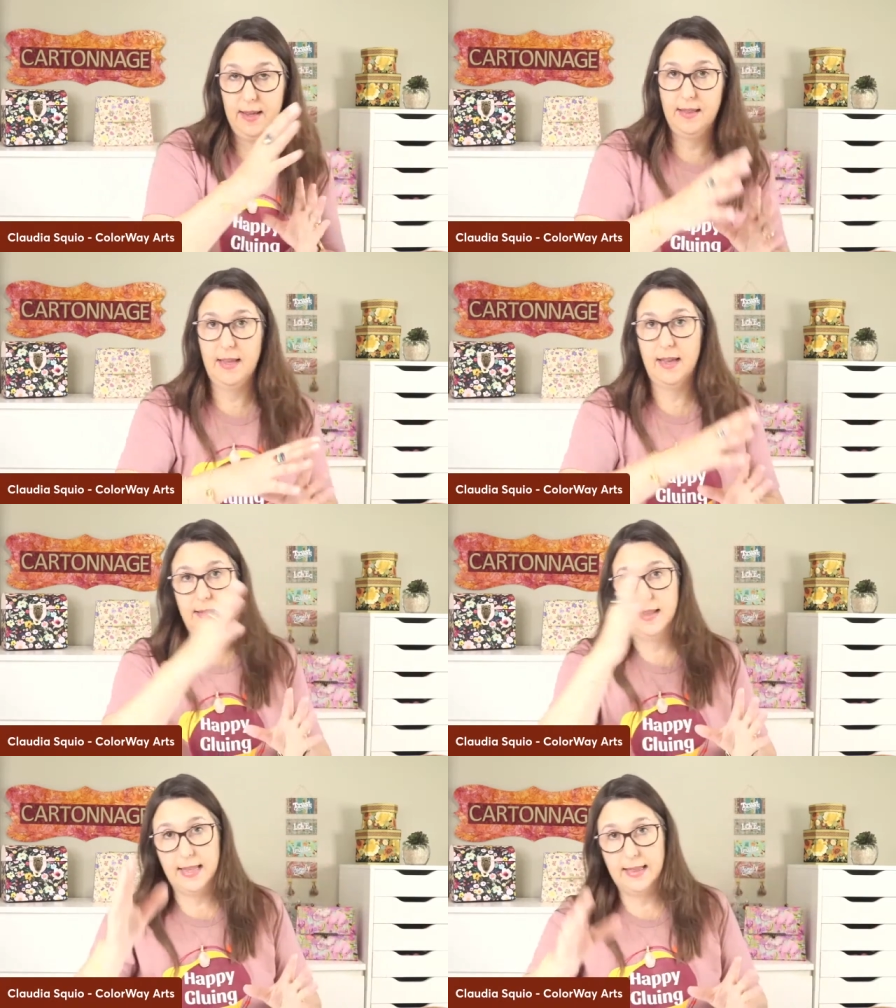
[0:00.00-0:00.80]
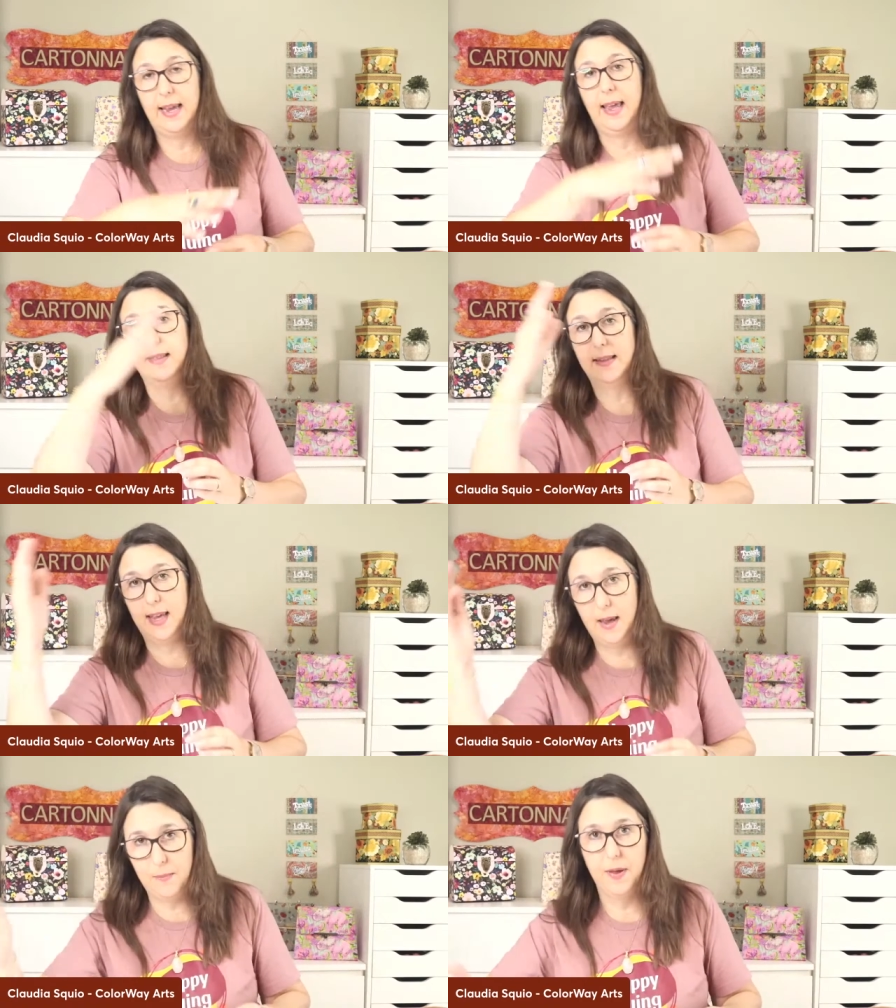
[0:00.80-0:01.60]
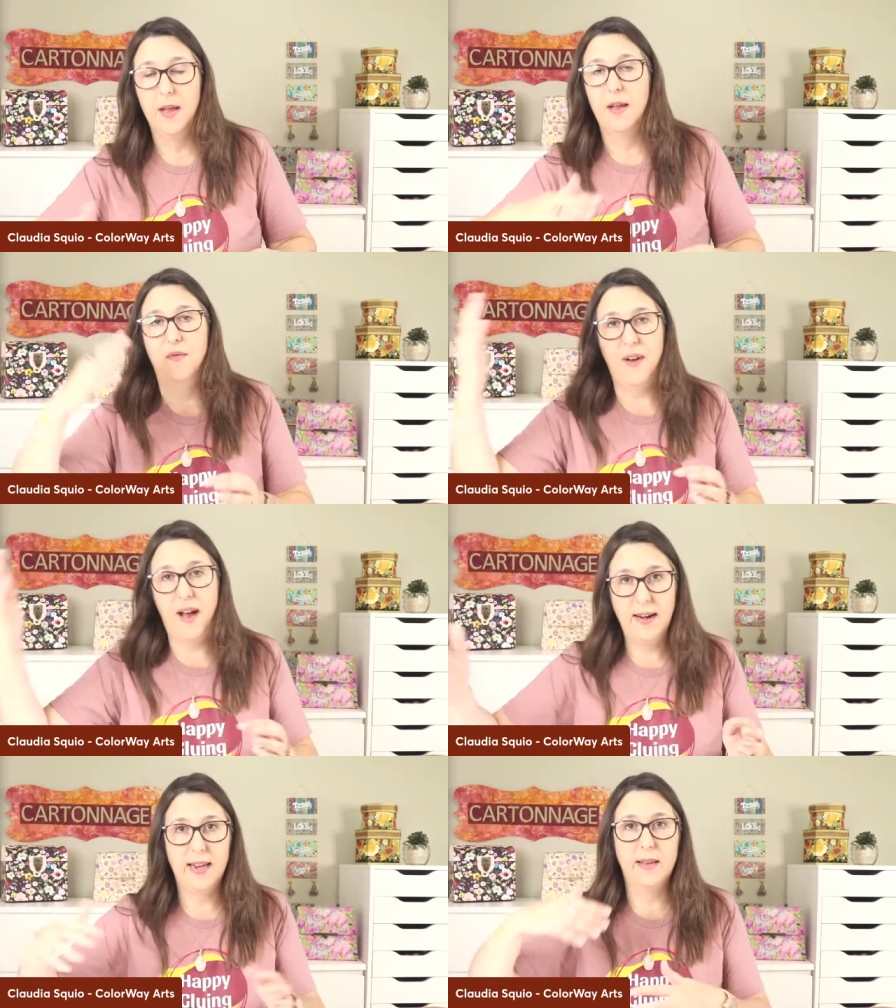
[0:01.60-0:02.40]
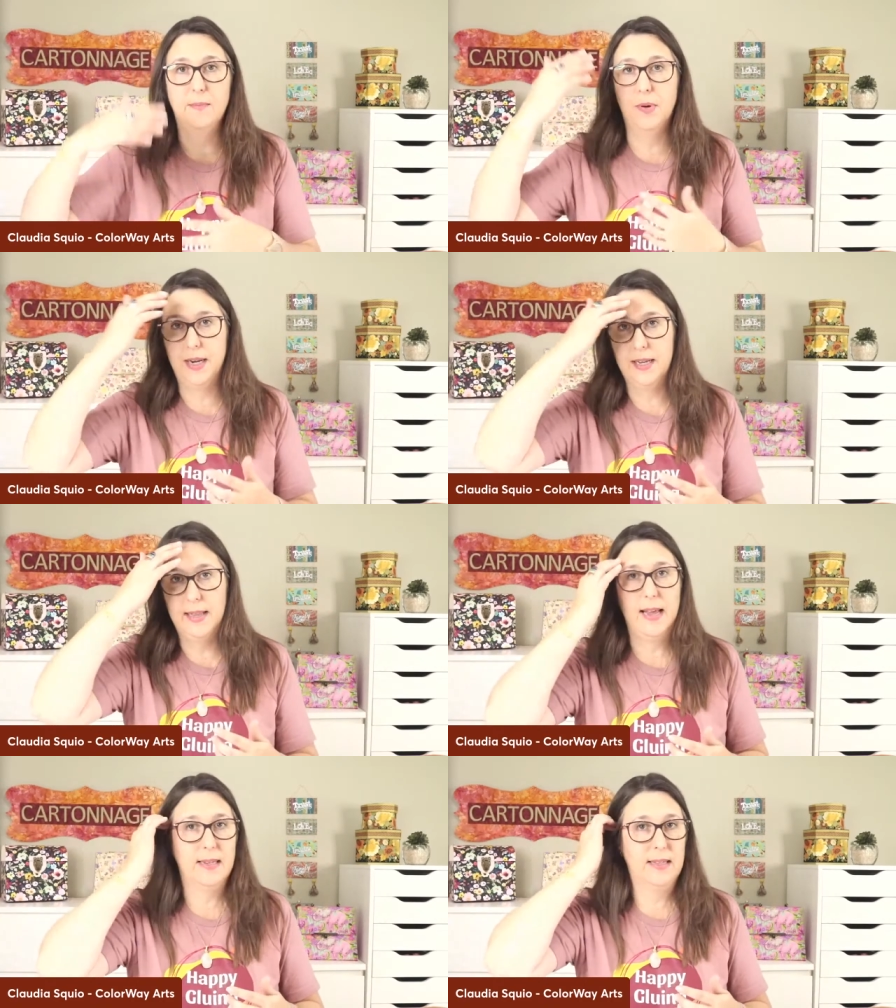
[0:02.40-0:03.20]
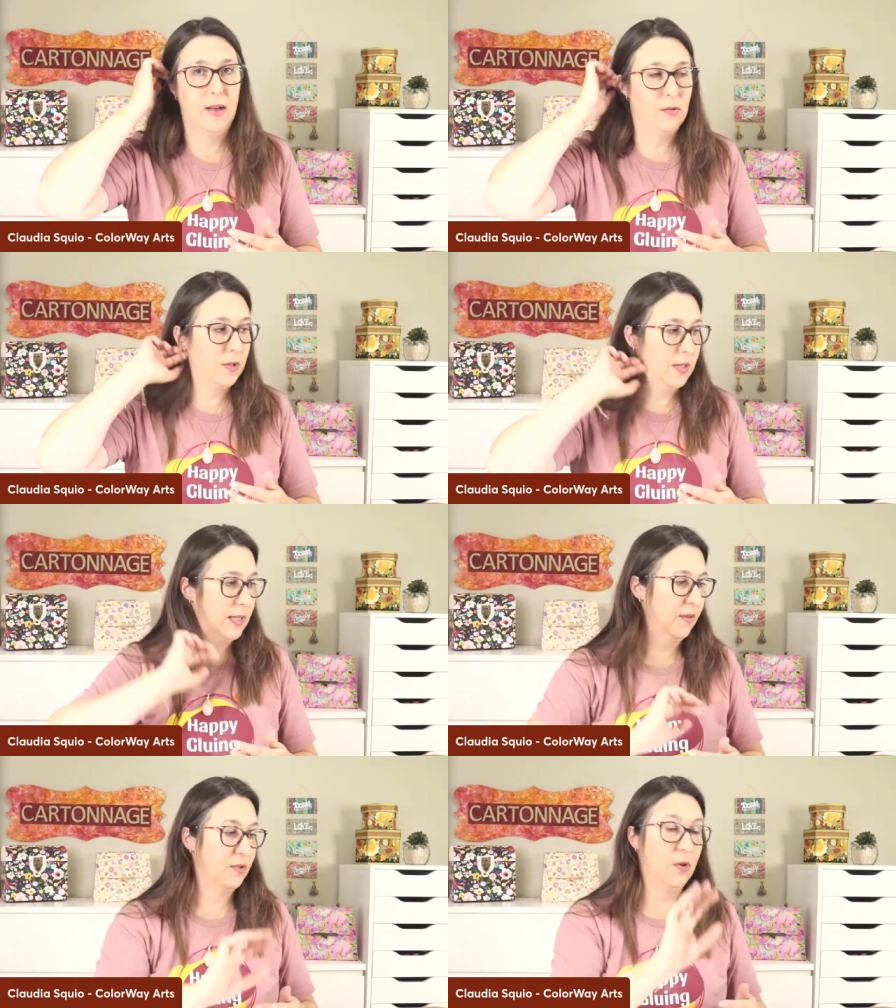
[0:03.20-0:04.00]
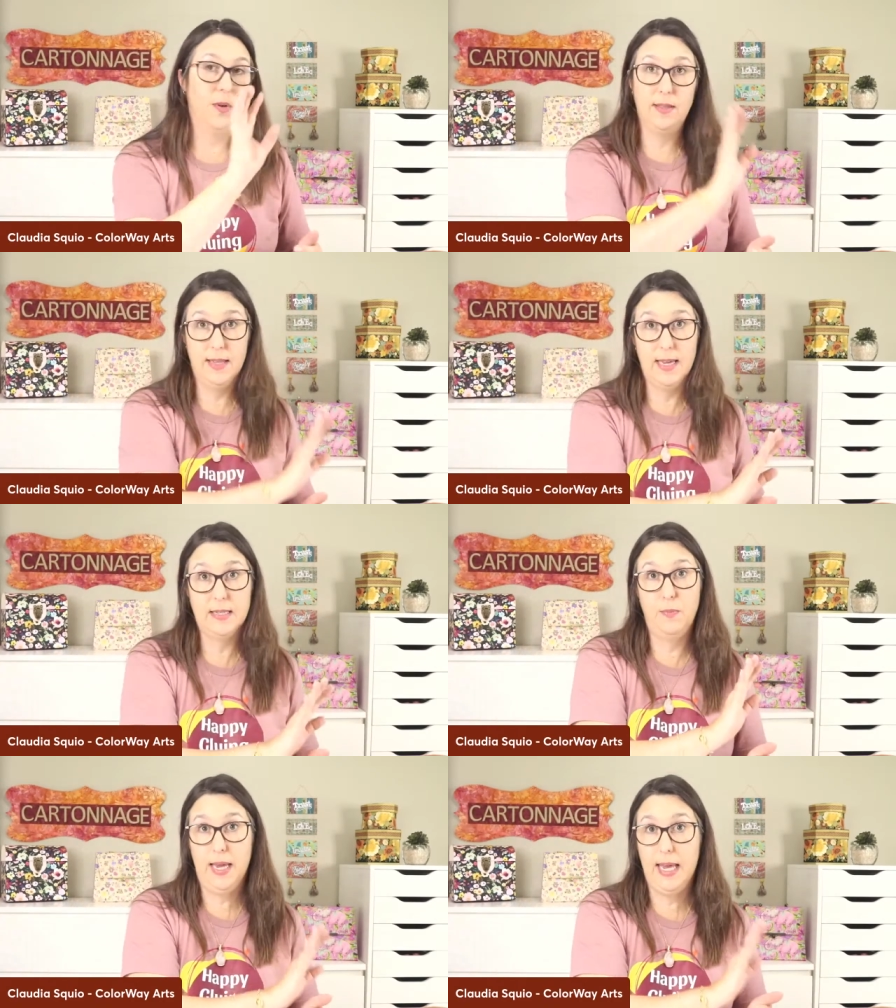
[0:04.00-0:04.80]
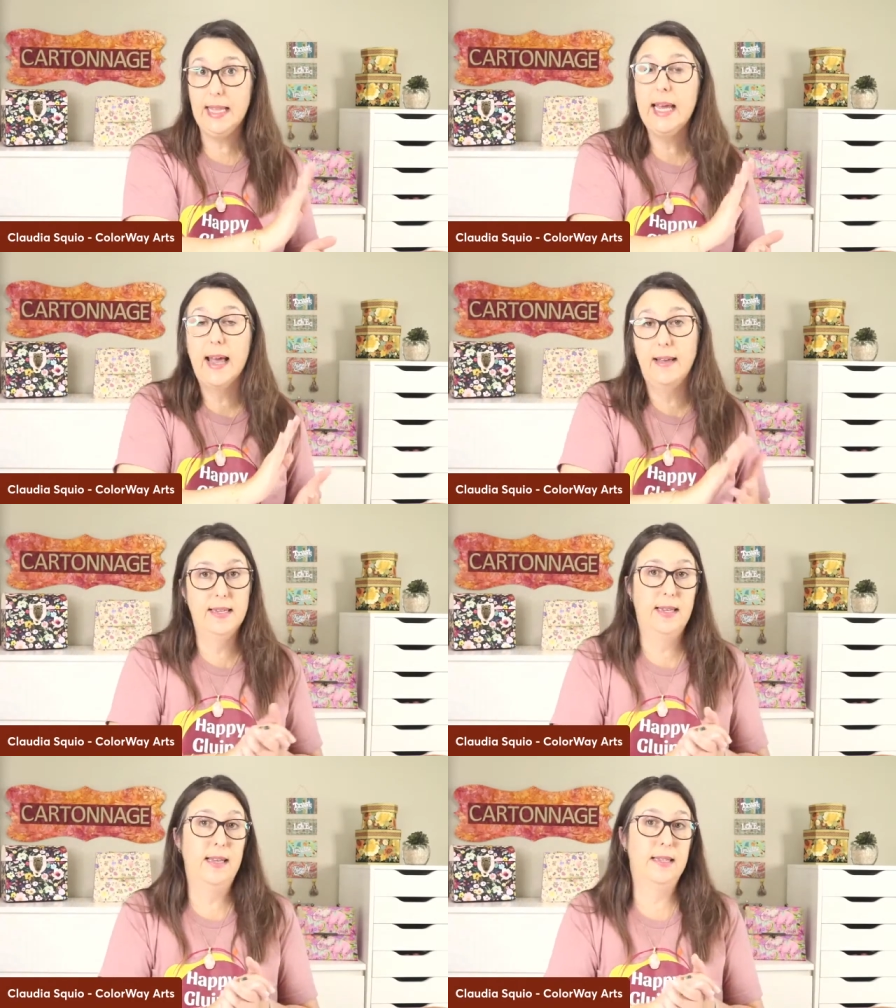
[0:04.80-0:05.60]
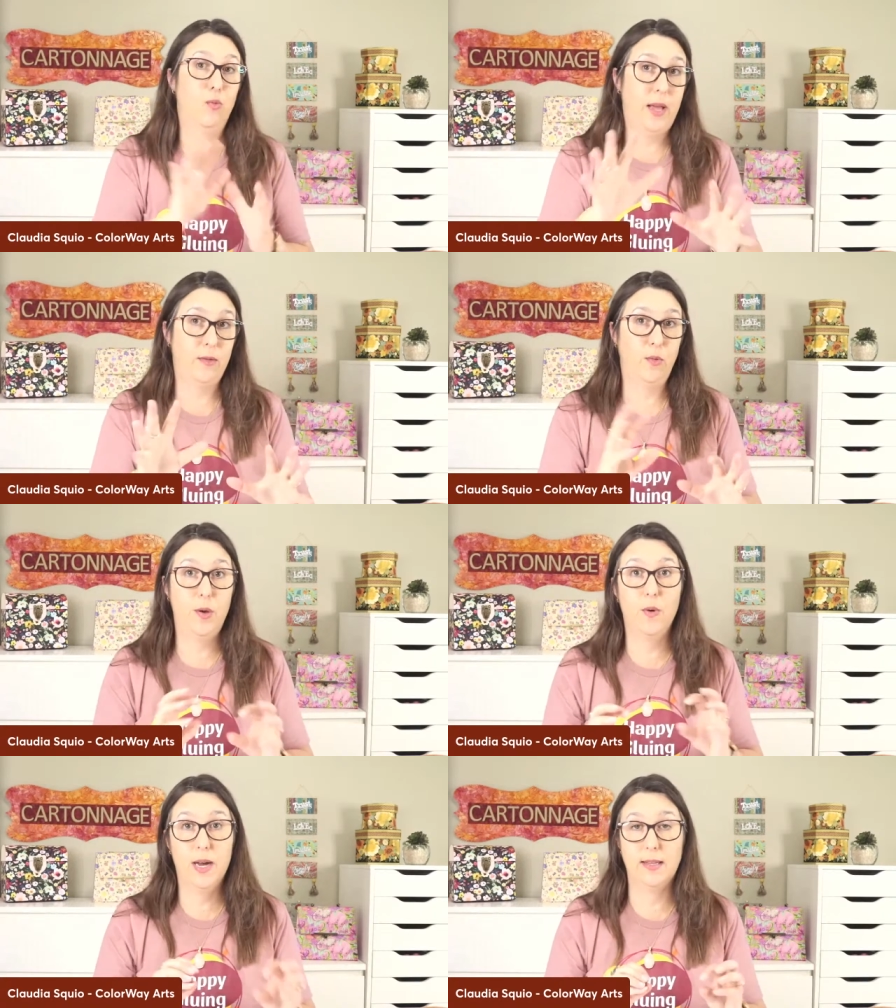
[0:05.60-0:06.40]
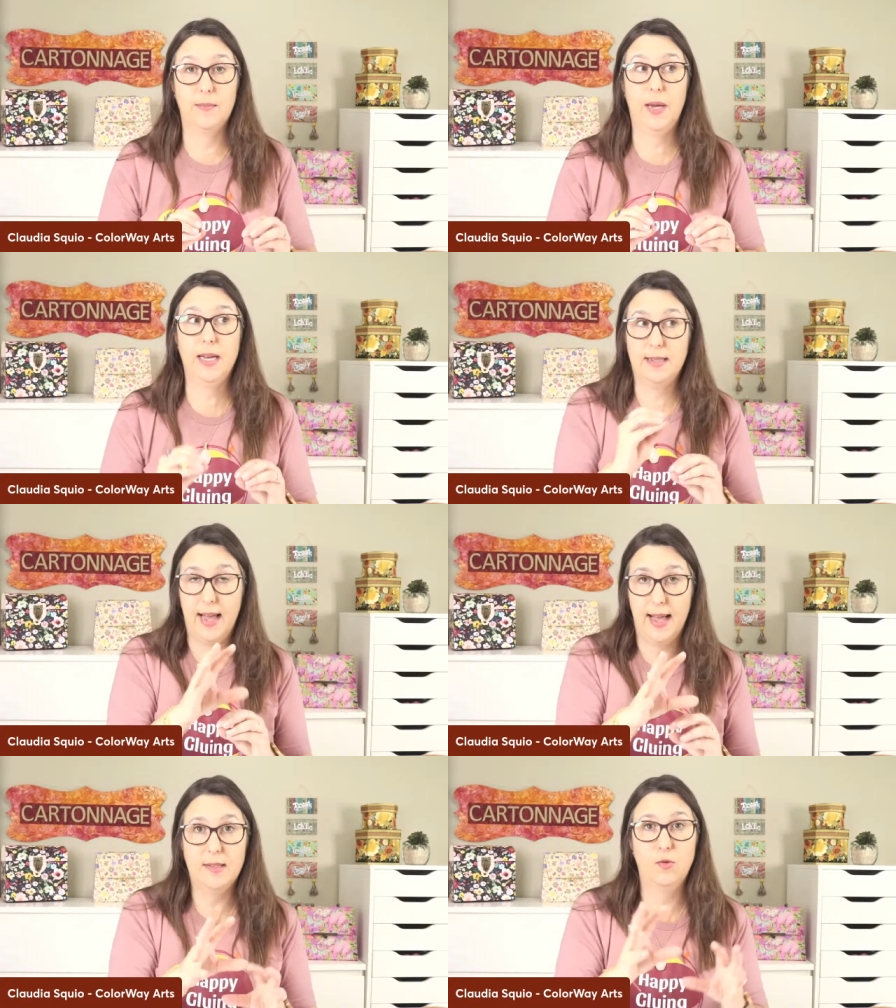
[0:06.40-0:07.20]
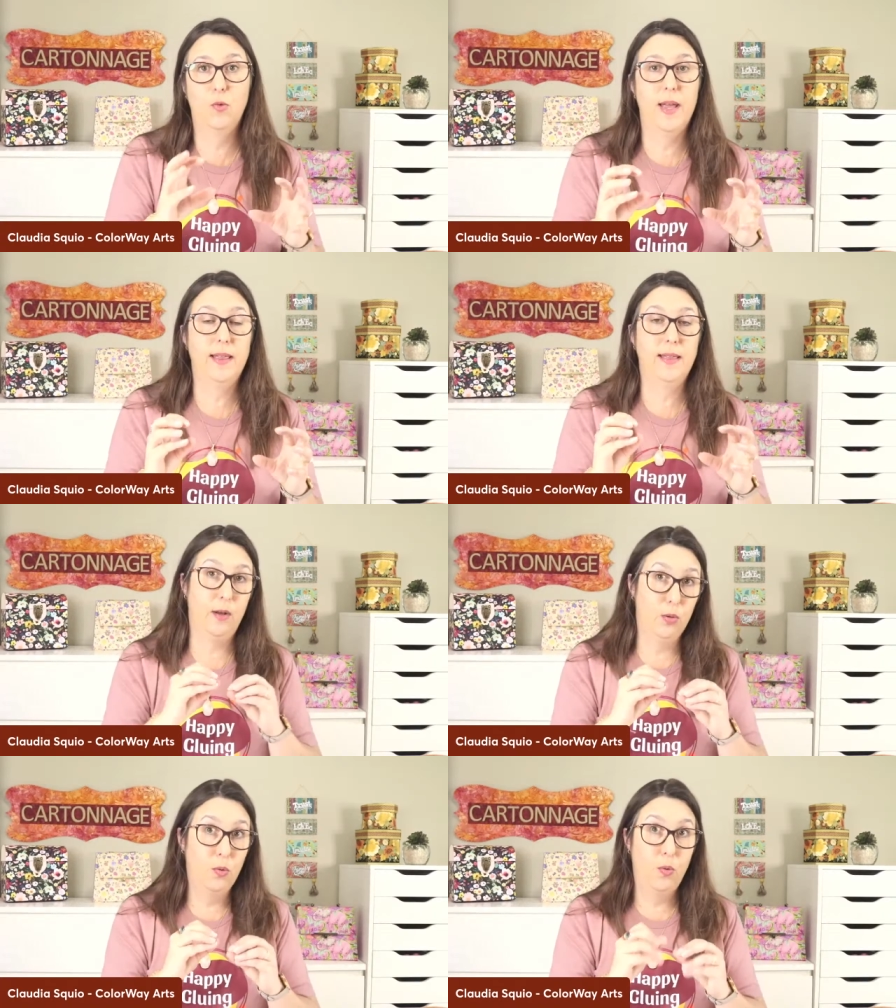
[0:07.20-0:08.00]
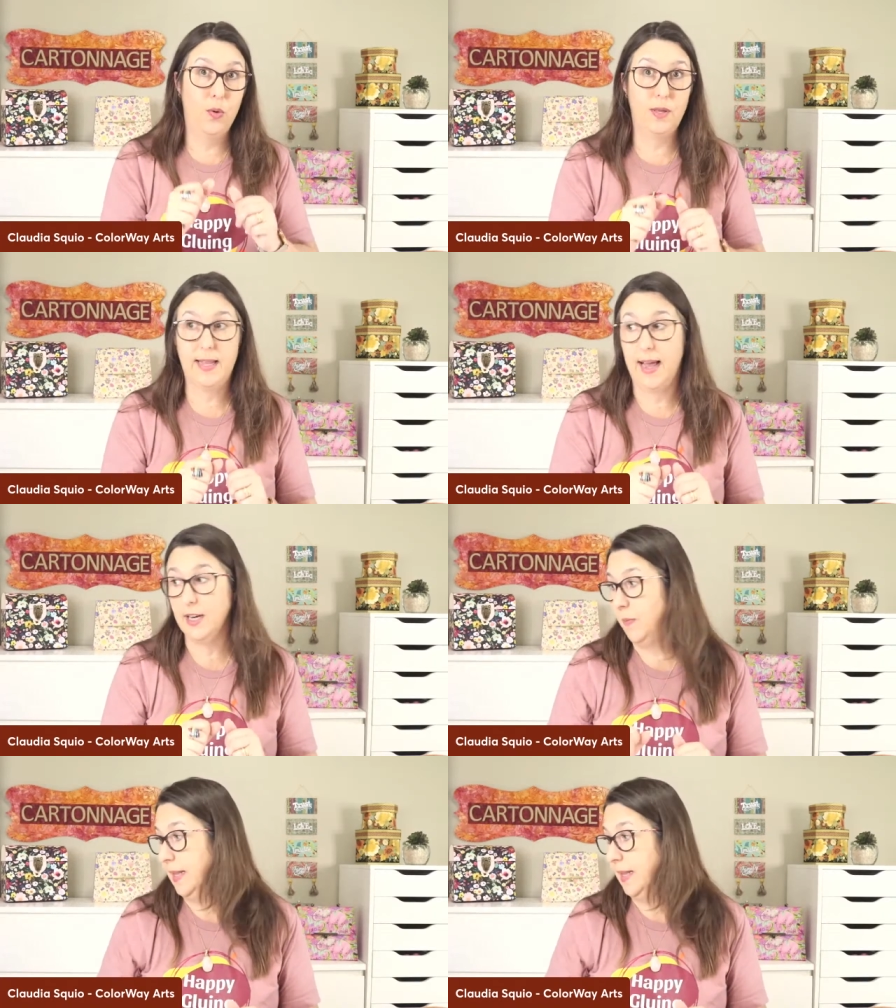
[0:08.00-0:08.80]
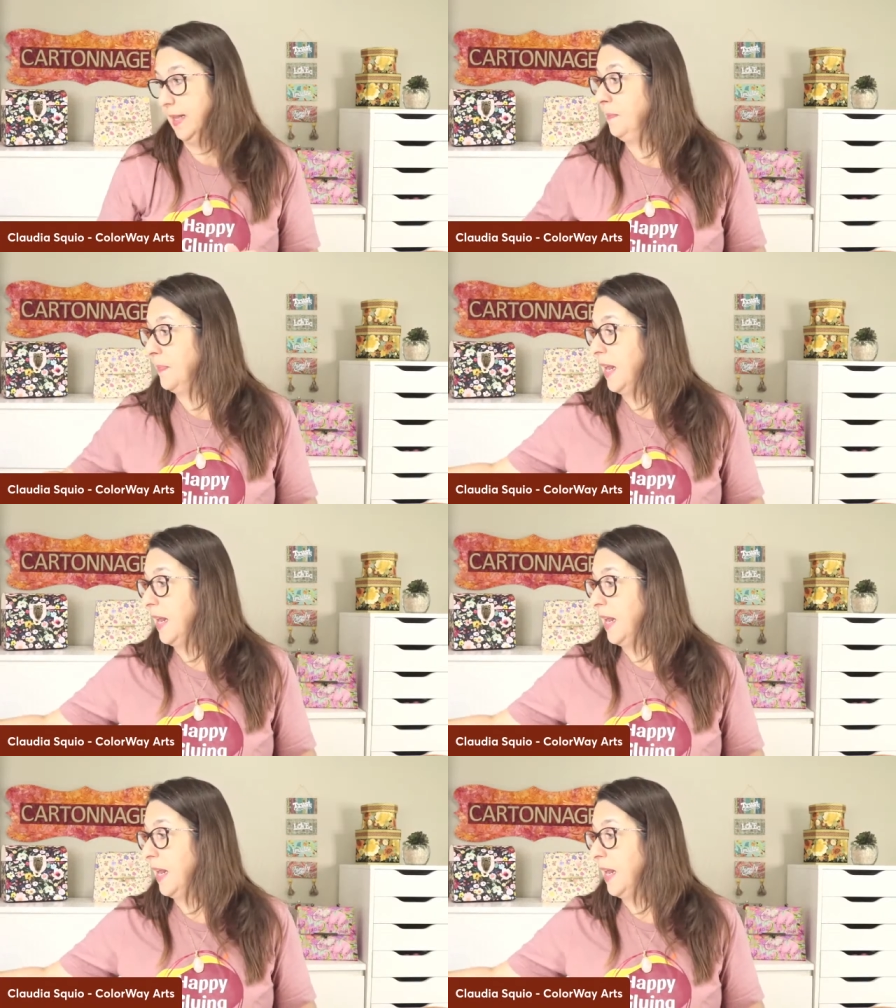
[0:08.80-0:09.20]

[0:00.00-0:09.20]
And then then they can keep firing and putting glaze and all those stuff. So in this beginning is when we want because that's when the glue will attach better.